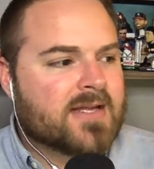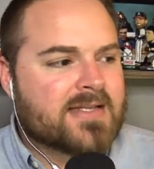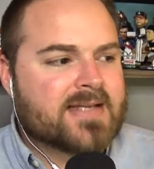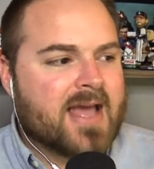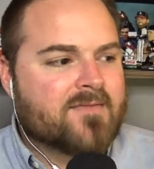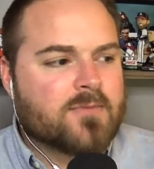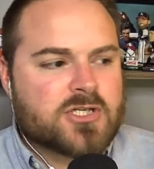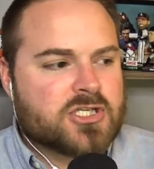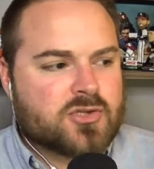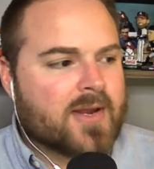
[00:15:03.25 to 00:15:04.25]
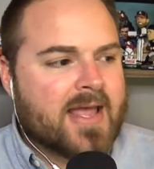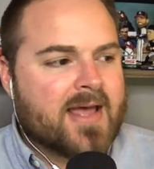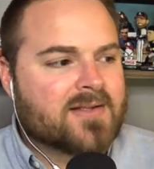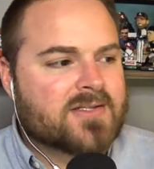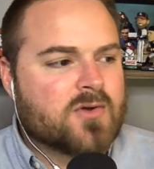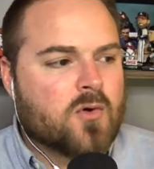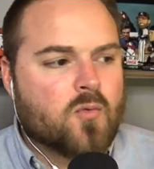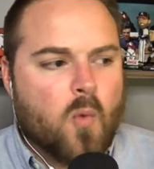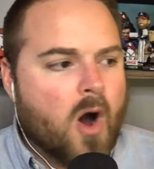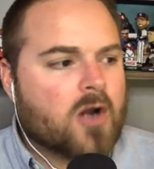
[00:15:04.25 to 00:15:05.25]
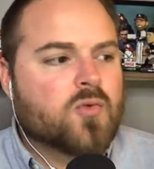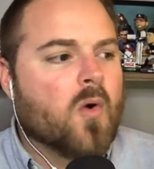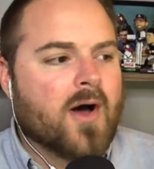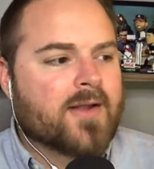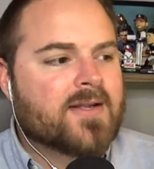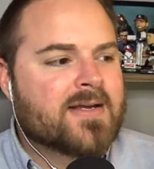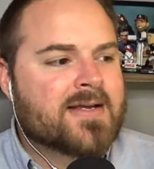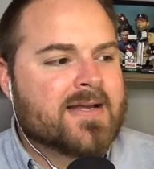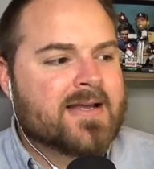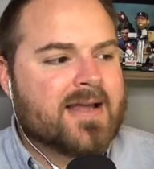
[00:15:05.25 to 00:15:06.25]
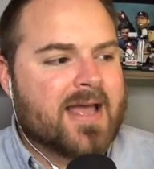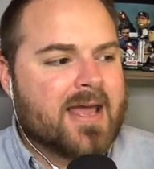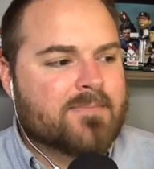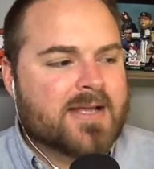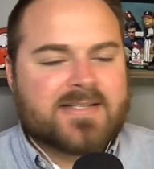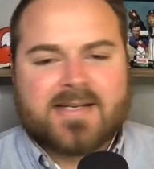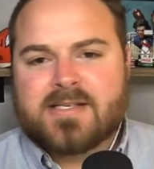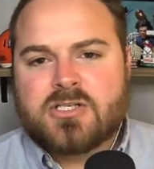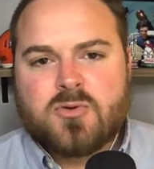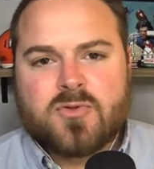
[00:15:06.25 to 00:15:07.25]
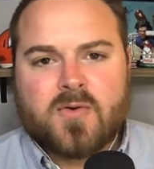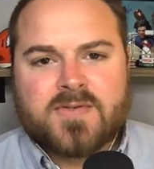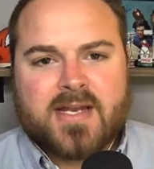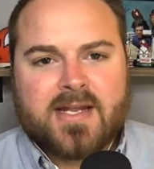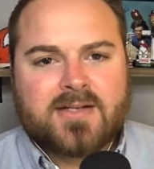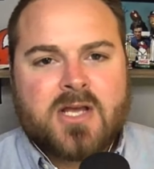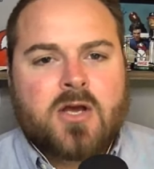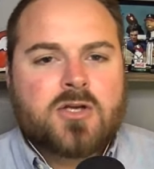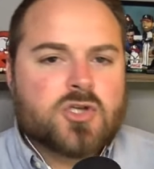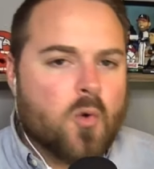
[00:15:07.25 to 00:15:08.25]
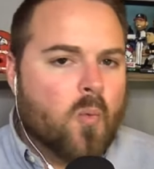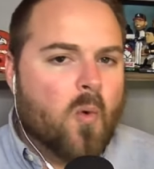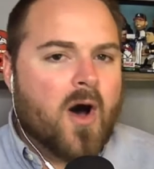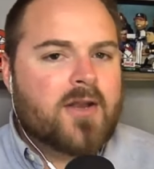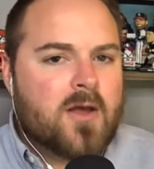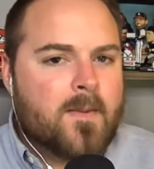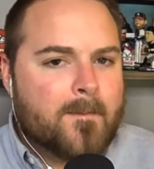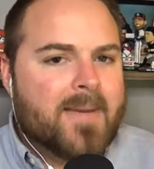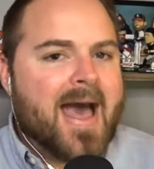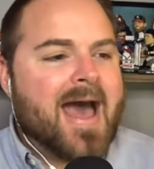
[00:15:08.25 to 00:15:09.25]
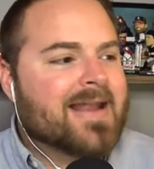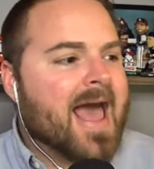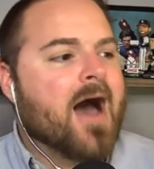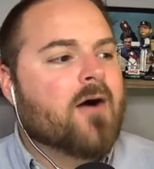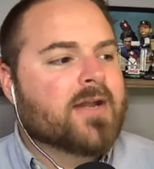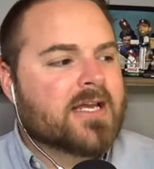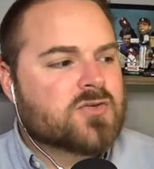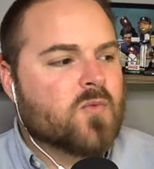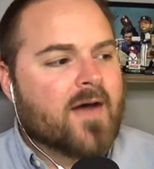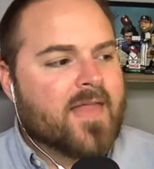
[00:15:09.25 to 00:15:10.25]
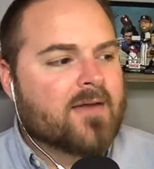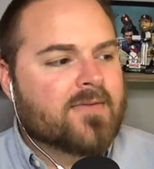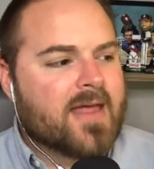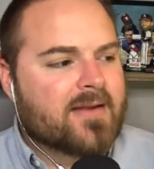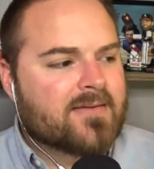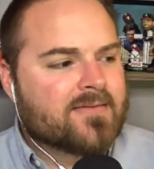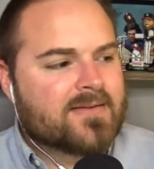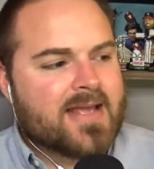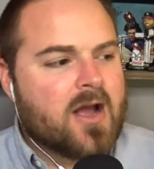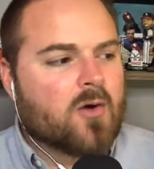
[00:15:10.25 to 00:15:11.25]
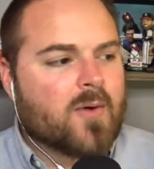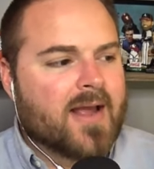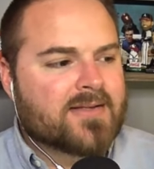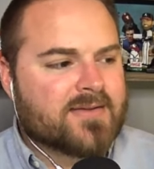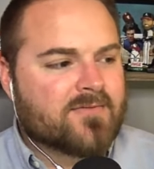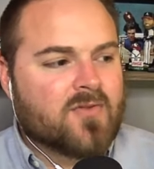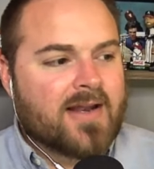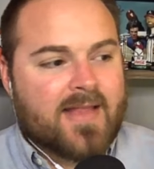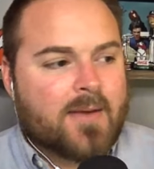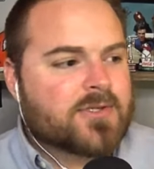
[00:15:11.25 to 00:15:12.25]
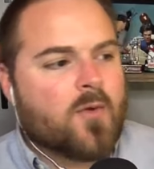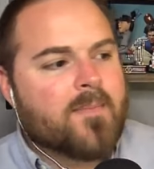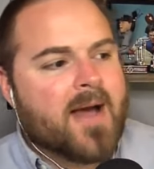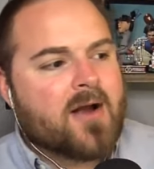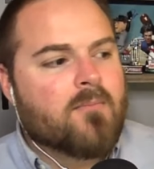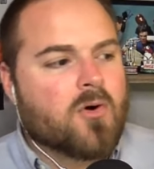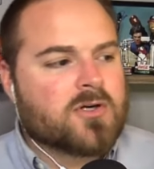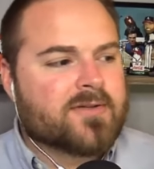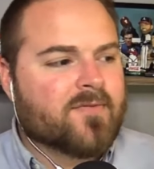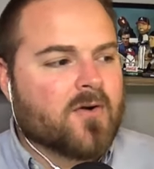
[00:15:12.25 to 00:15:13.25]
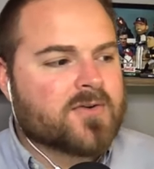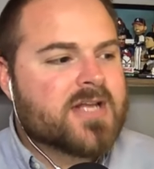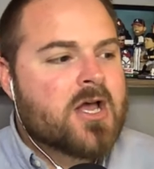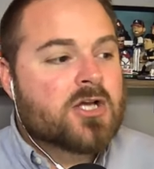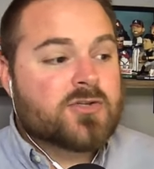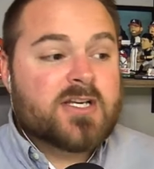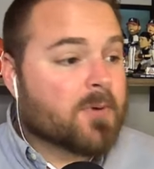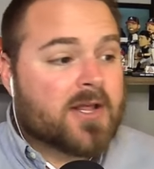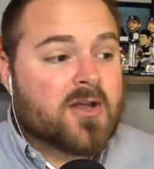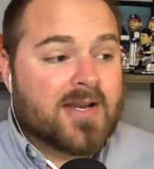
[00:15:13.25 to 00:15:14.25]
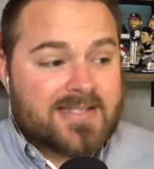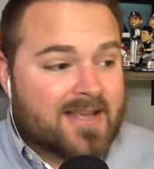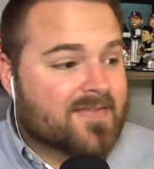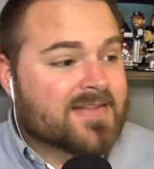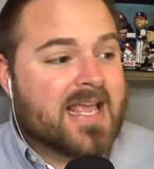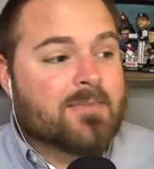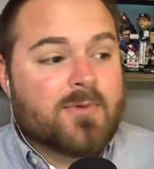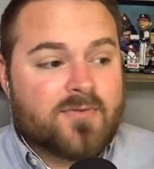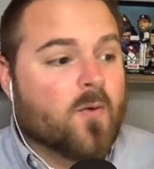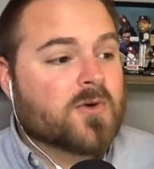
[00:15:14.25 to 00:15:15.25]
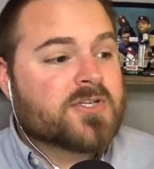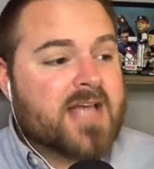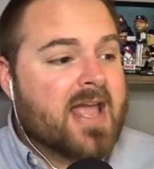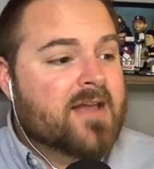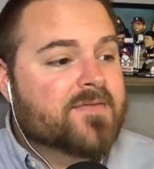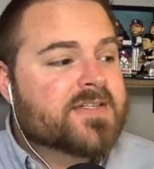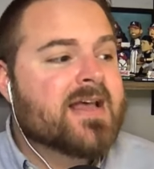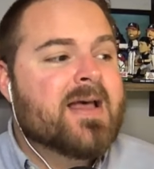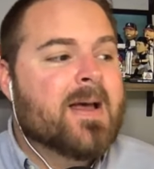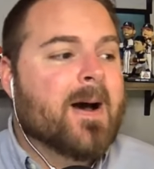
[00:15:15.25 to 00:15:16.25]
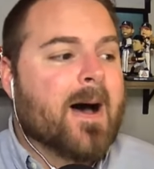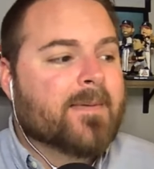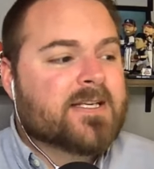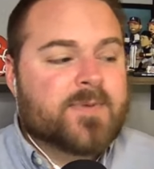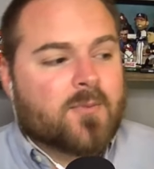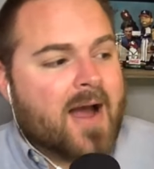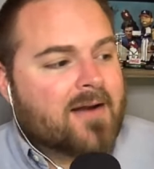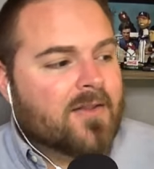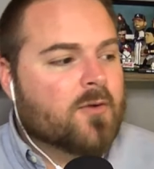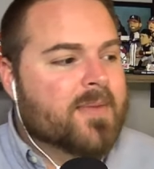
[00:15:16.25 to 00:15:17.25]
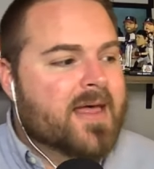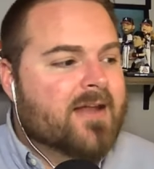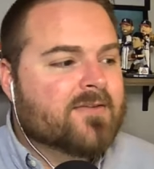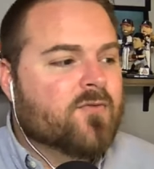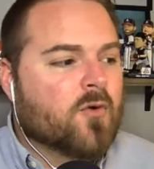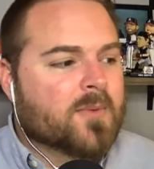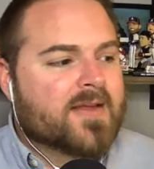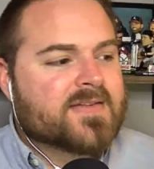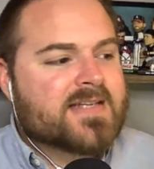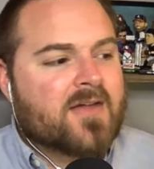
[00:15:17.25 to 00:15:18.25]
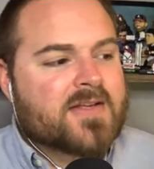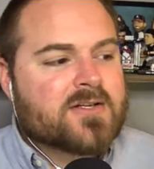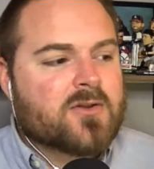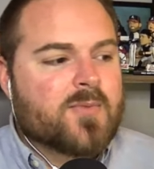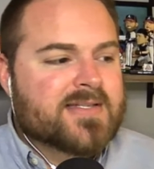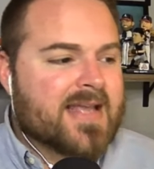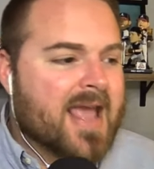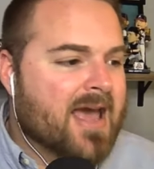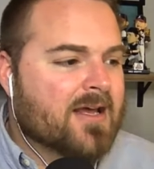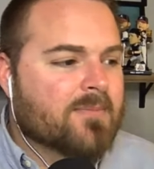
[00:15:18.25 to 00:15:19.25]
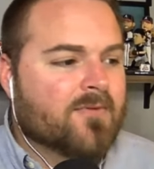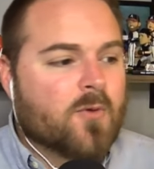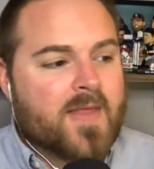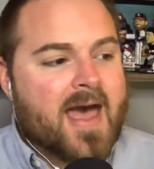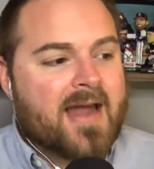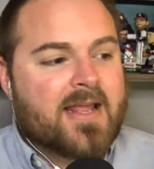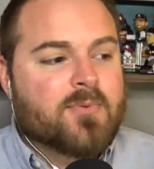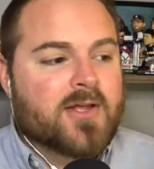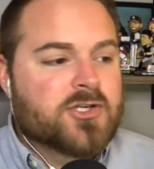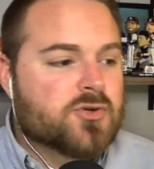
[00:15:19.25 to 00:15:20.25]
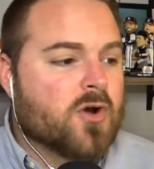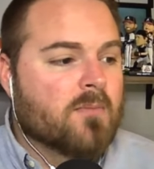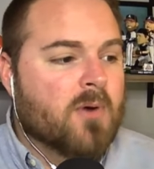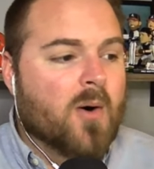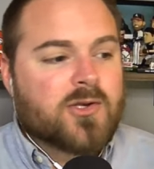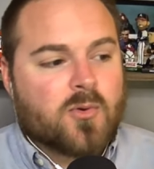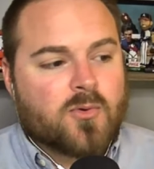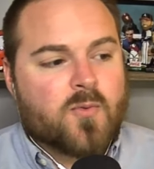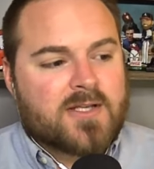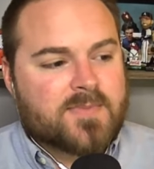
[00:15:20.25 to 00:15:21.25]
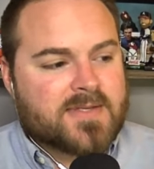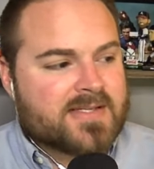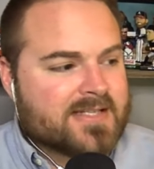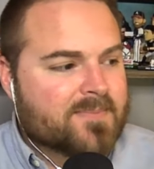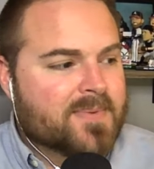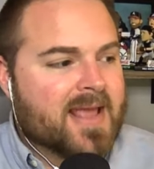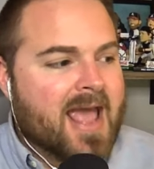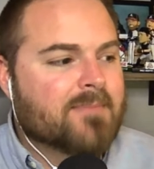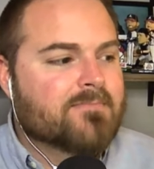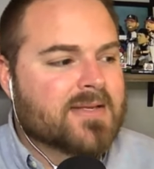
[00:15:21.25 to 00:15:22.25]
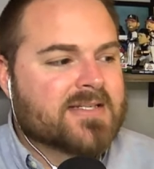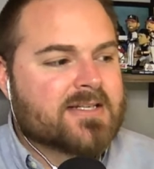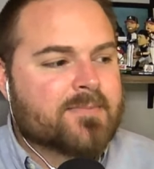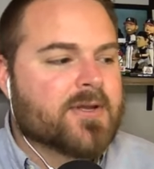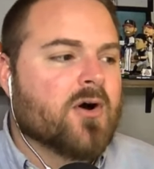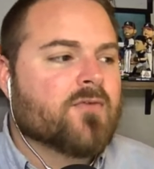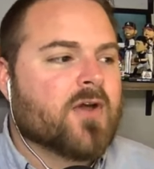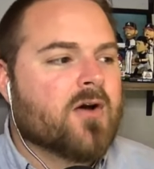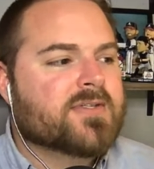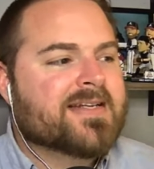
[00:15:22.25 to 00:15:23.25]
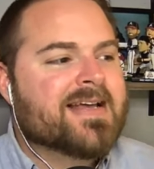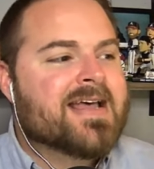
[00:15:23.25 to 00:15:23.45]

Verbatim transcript: He's gave up just three hits, walked one, and pitched six and two thirds innings. So one bad outing is why that that ERA is inflated. That was all the way back on March the first. So he's pretty good. He's leading the team with four saves. Um, he's been around a little bit, formerly of Southeastern Louisiana. Before that, he played JUCO ball in Northwest Mississippi and Mississippi Gulf Coast.